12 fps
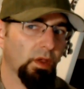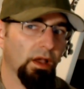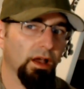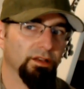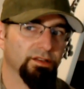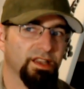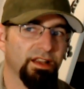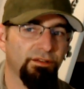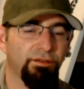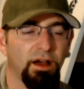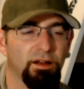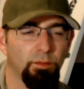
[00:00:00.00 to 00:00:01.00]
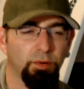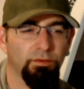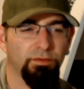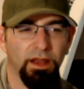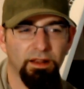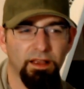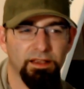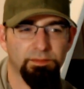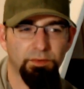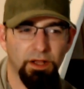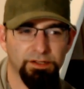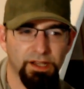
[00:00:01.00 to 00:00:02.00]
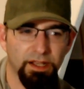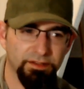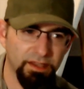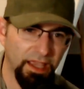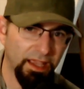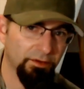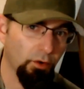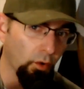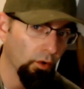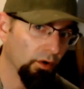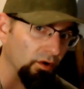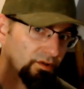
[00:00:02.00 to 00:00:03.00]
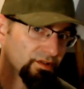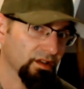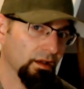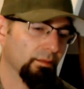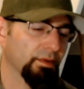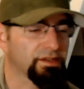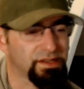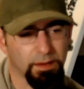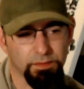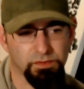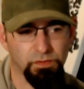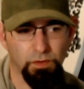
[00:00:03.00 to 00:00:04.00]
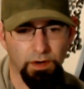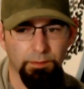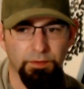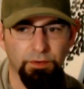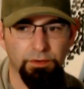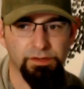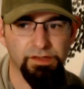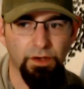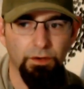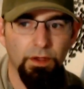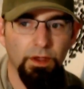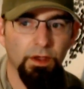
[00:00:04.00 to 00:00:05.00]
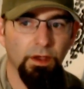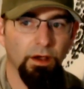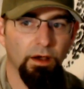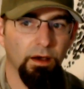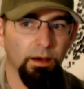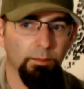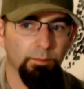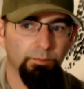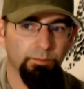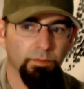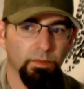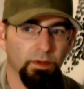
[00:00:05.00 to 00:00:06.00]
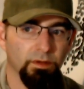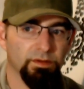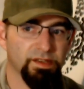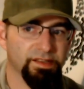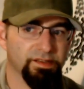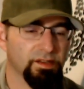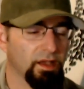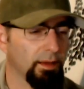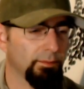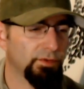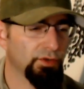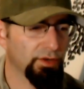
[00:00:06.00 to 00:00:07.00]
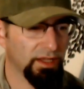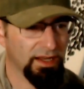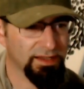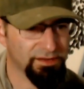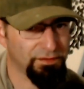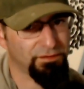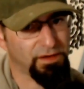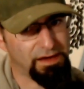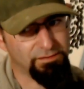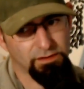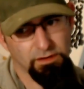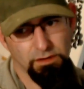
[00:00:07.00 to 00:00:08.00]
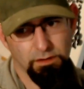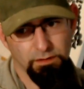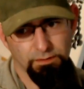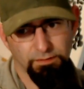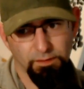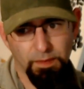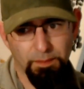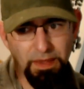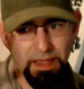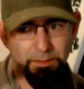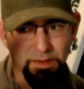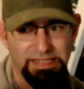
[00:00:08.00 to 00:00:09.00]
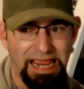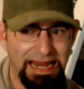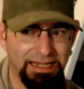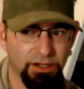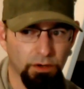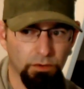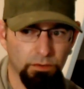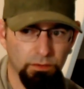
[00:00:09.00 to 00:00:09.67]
send a finalized project and or some examples of what I'm doing. So since I'm doing it as a favor from my man Potato,